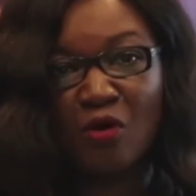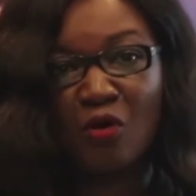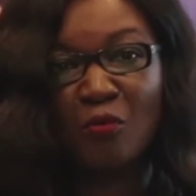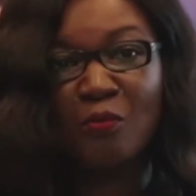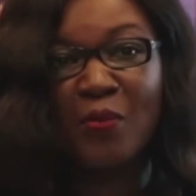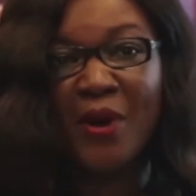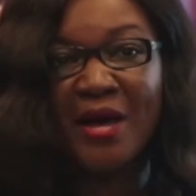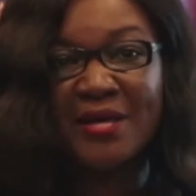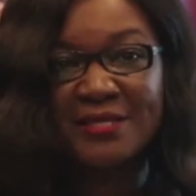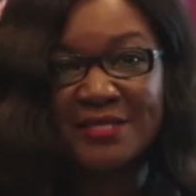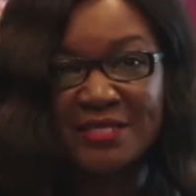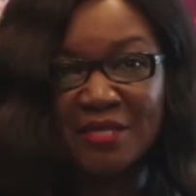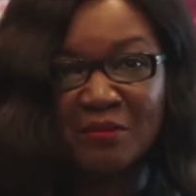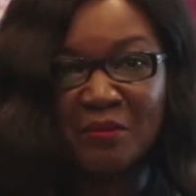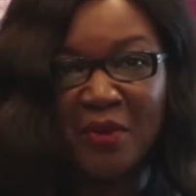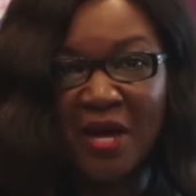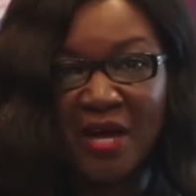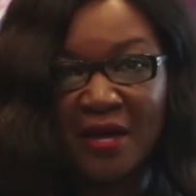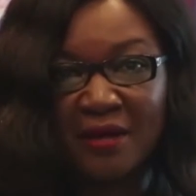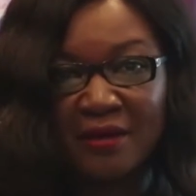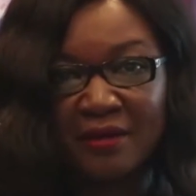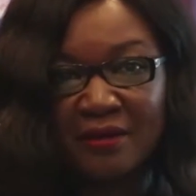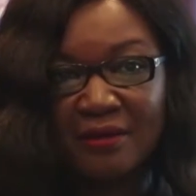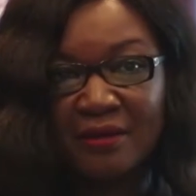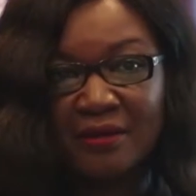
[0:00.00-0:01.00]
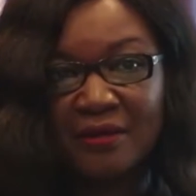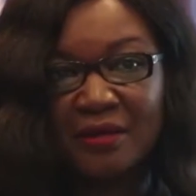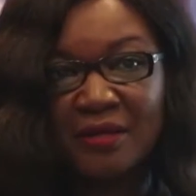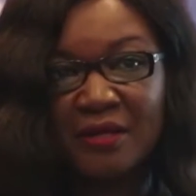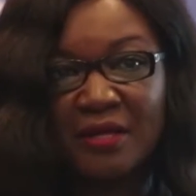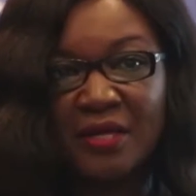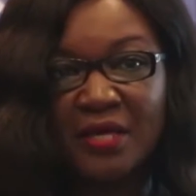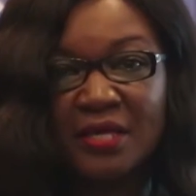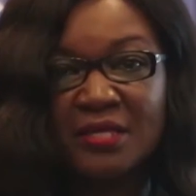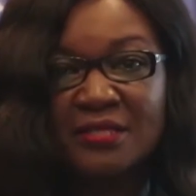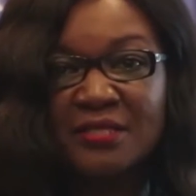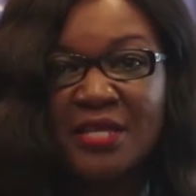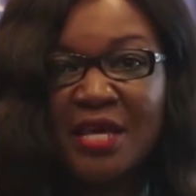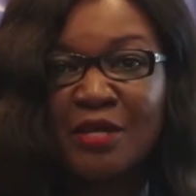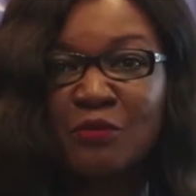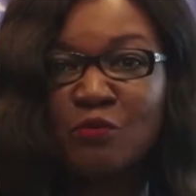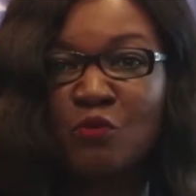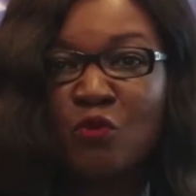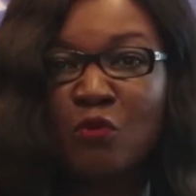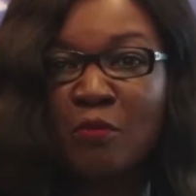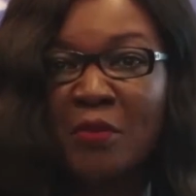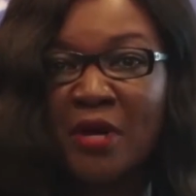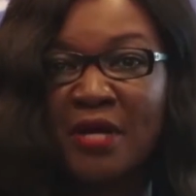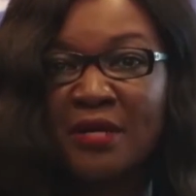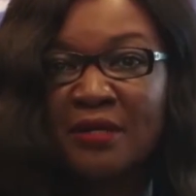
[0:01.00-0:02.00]
Obaasima is that
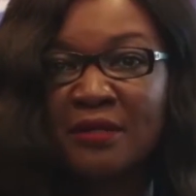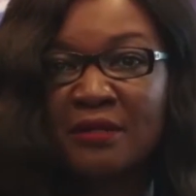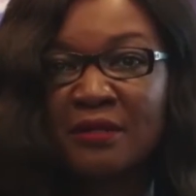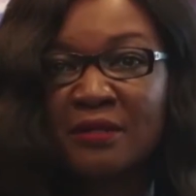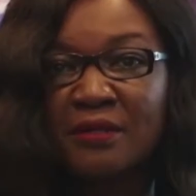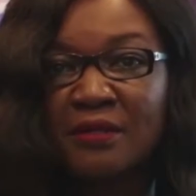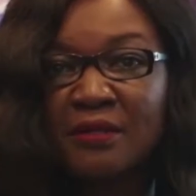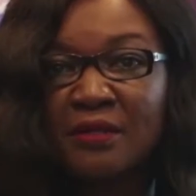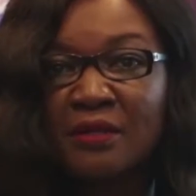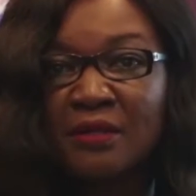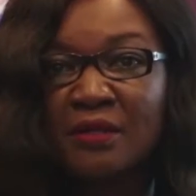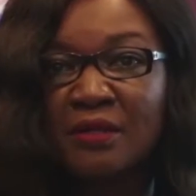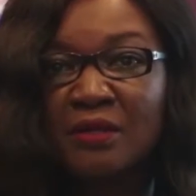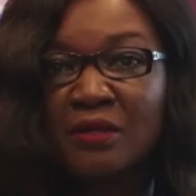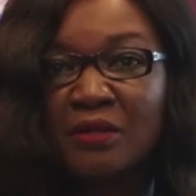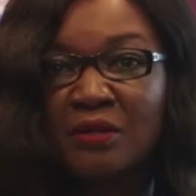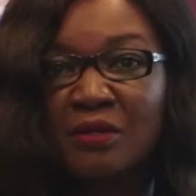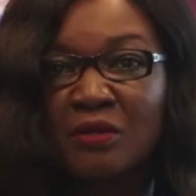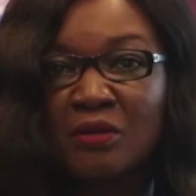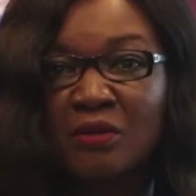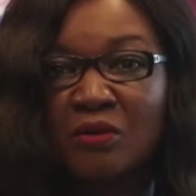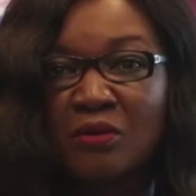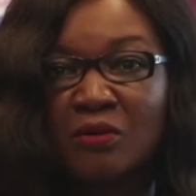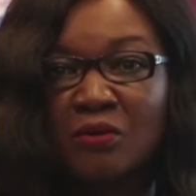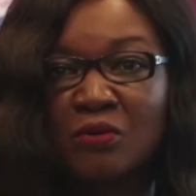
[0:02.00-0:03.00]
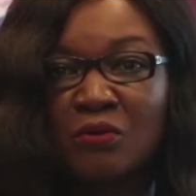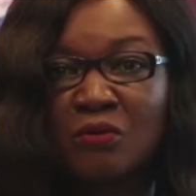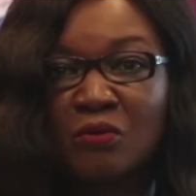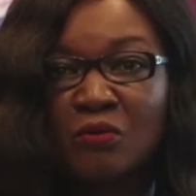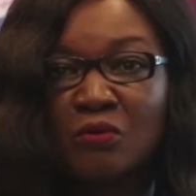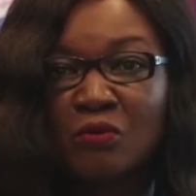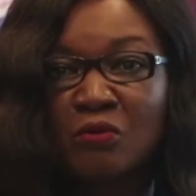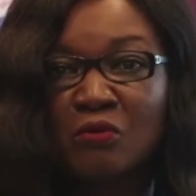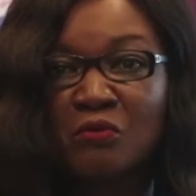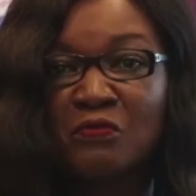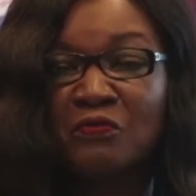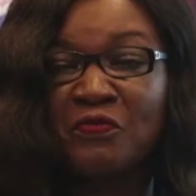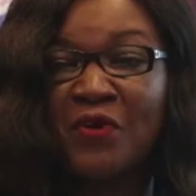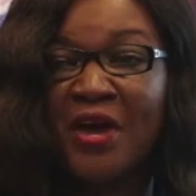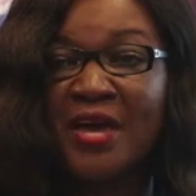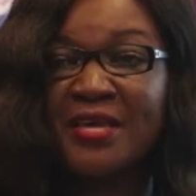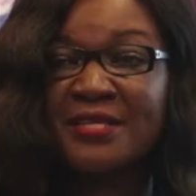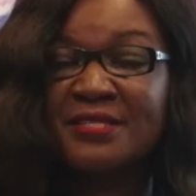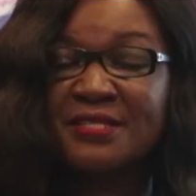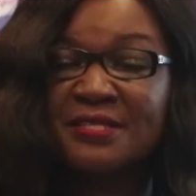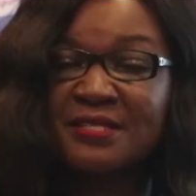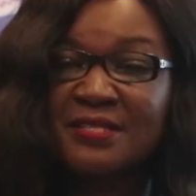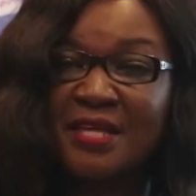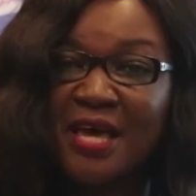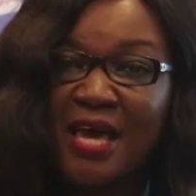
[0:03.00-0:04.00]
woman who
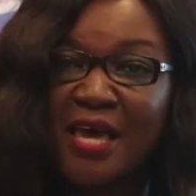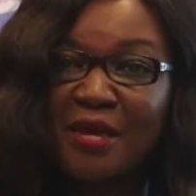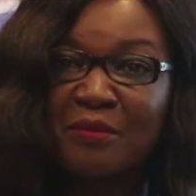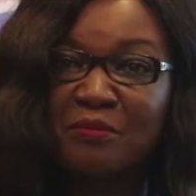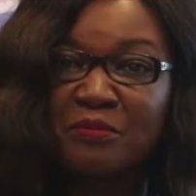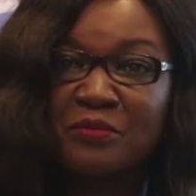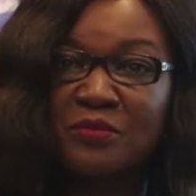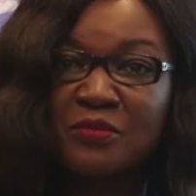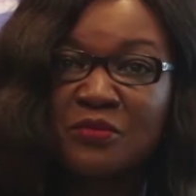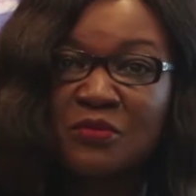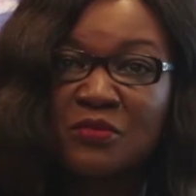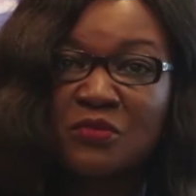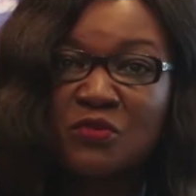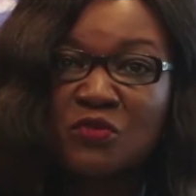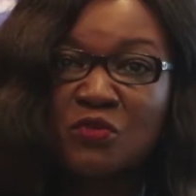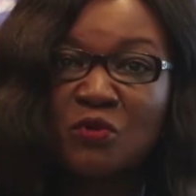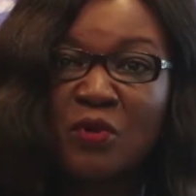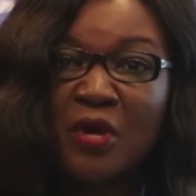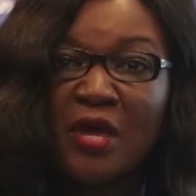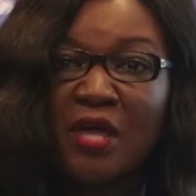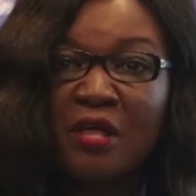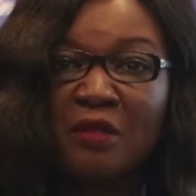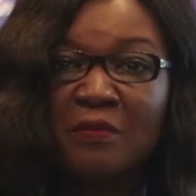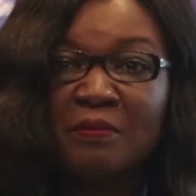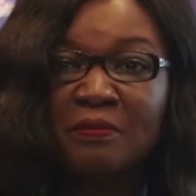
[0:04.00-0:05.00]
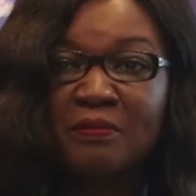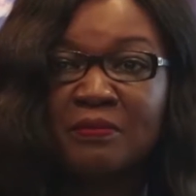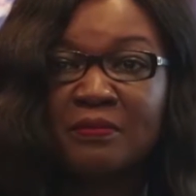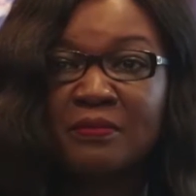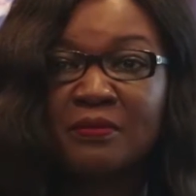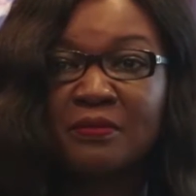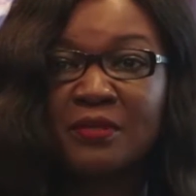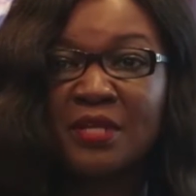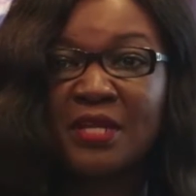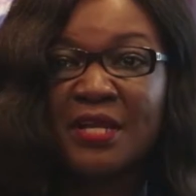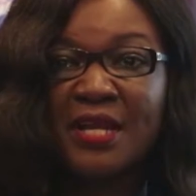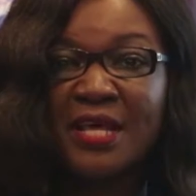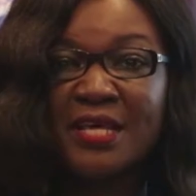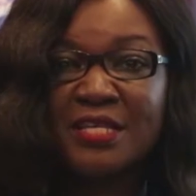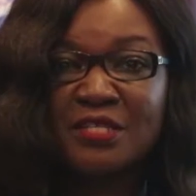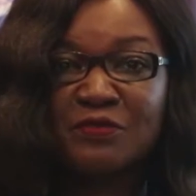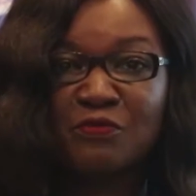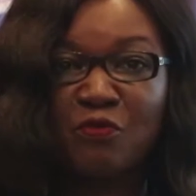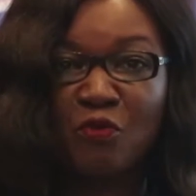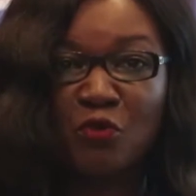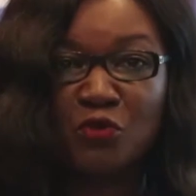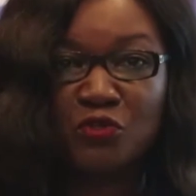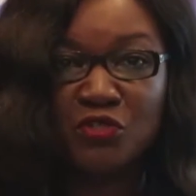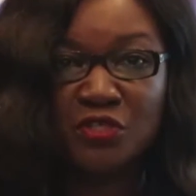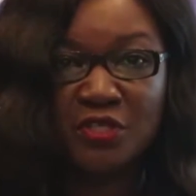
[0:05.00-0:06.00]
finds time to help the less
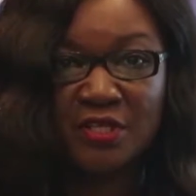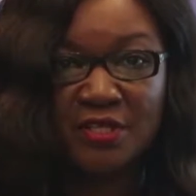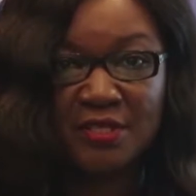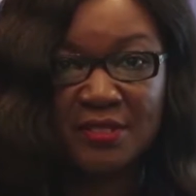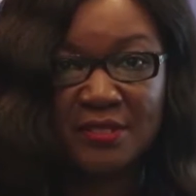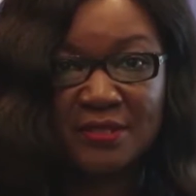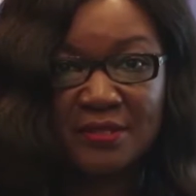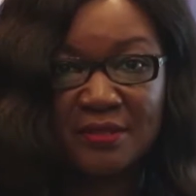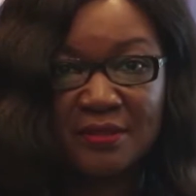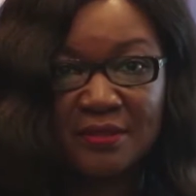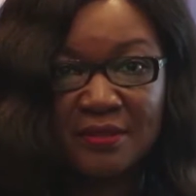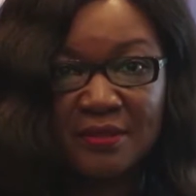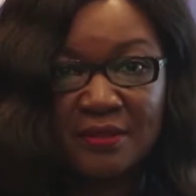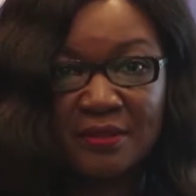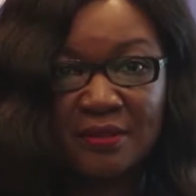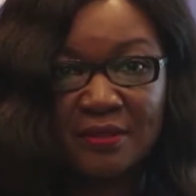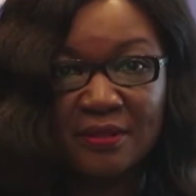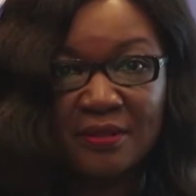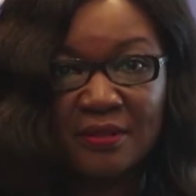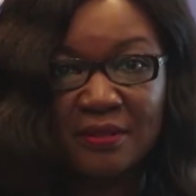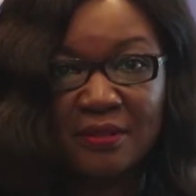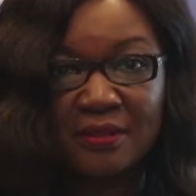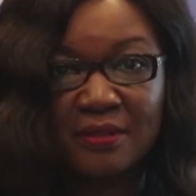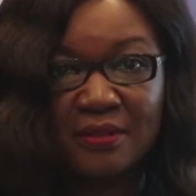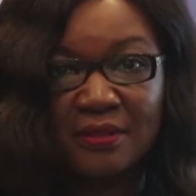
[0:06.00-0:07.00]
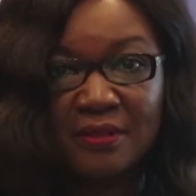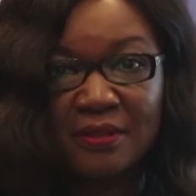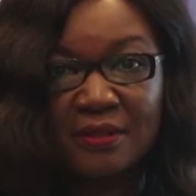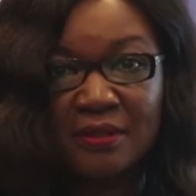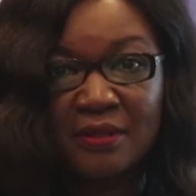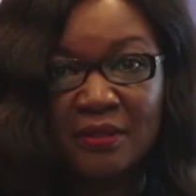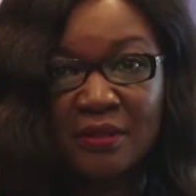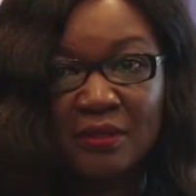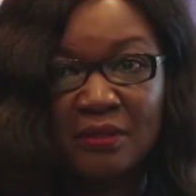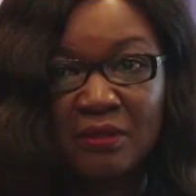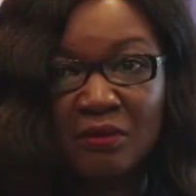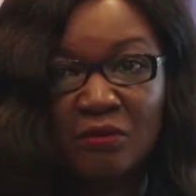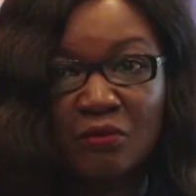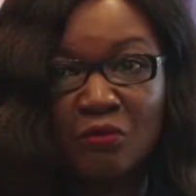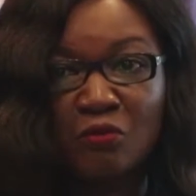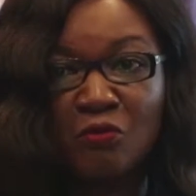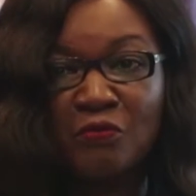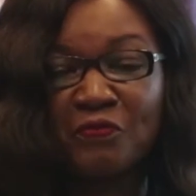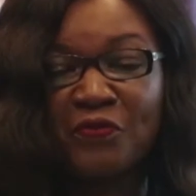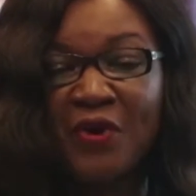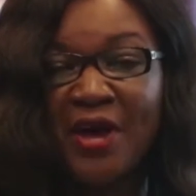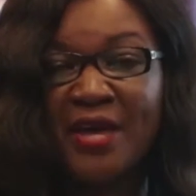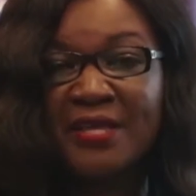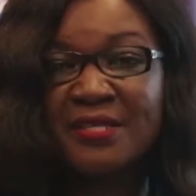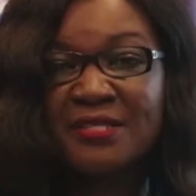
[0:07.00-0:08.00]
fortunate, who
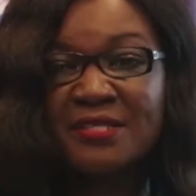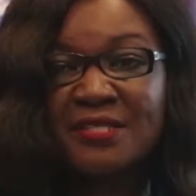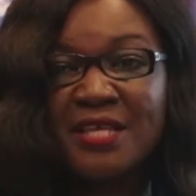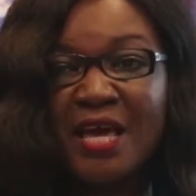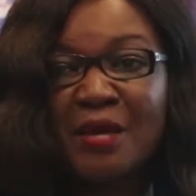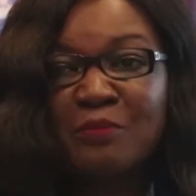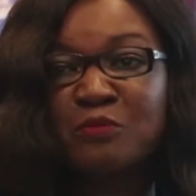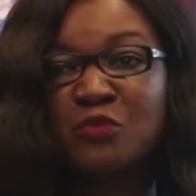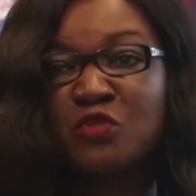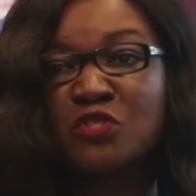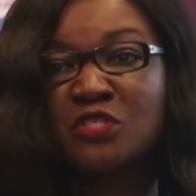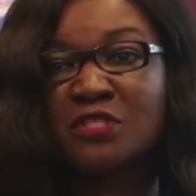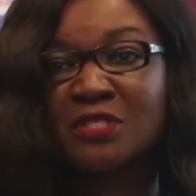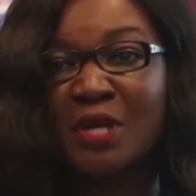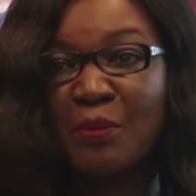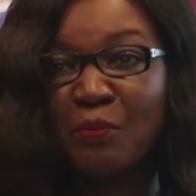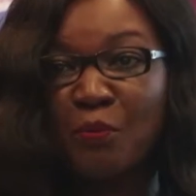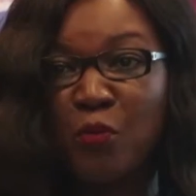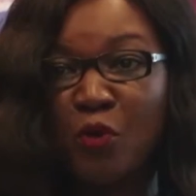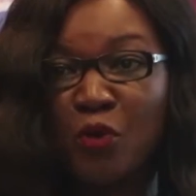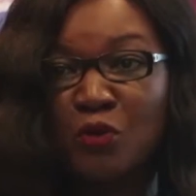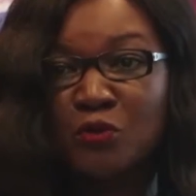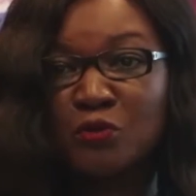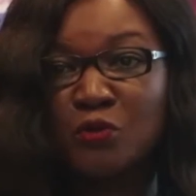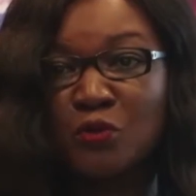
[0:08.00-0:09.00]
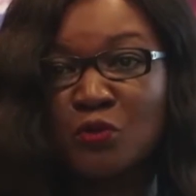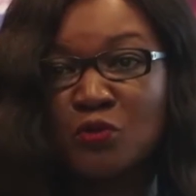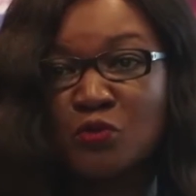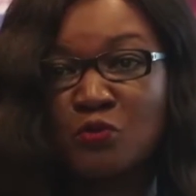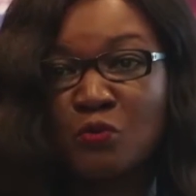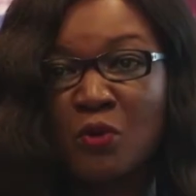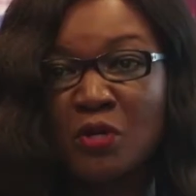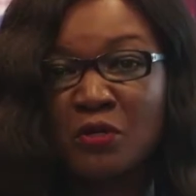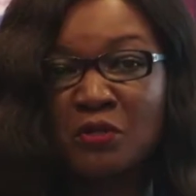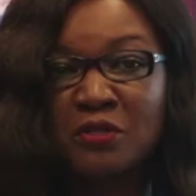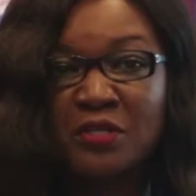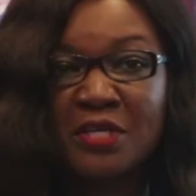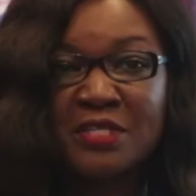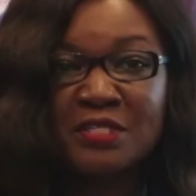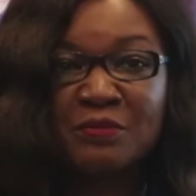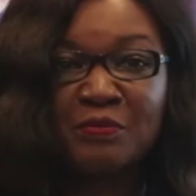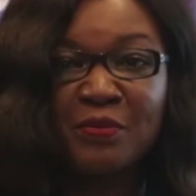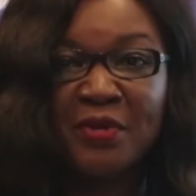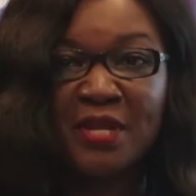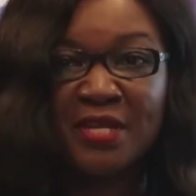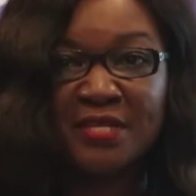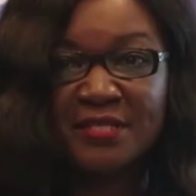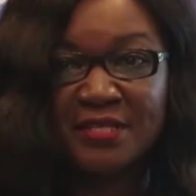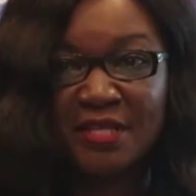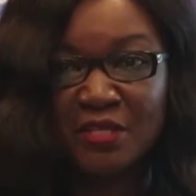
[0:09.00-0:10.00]
finds time to support those who are not as
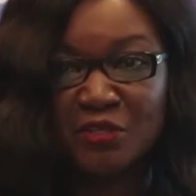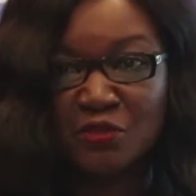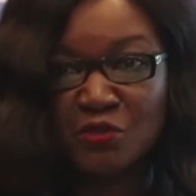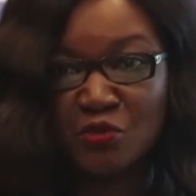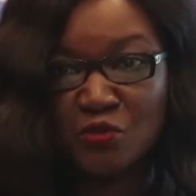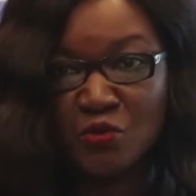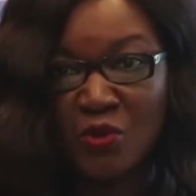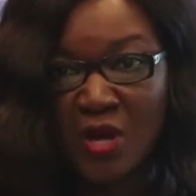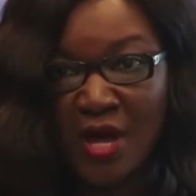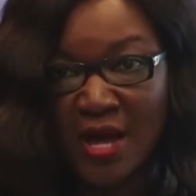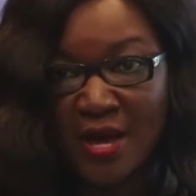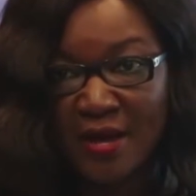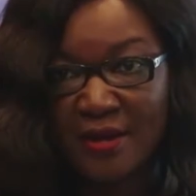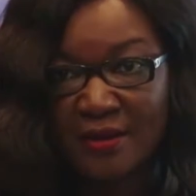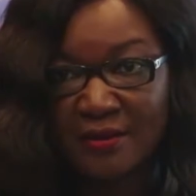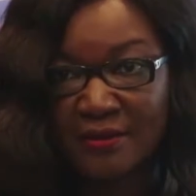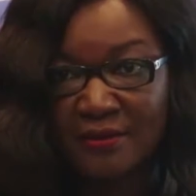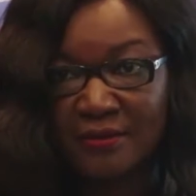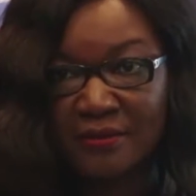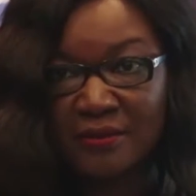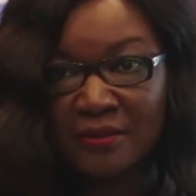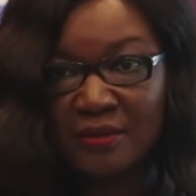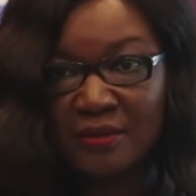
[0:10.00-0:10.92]
blessed as you are,